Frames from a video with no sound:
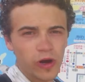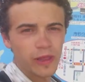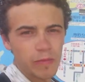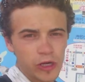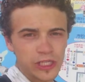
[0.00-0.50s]
we're
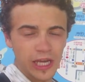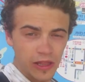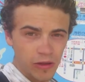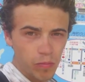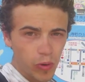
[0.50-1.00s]
at the most
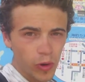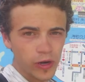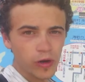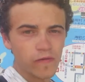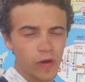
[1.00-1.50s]
southern
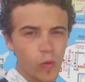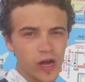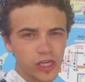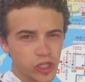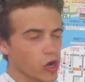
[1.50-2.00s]
point of
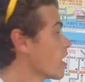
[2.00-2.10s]
Awaji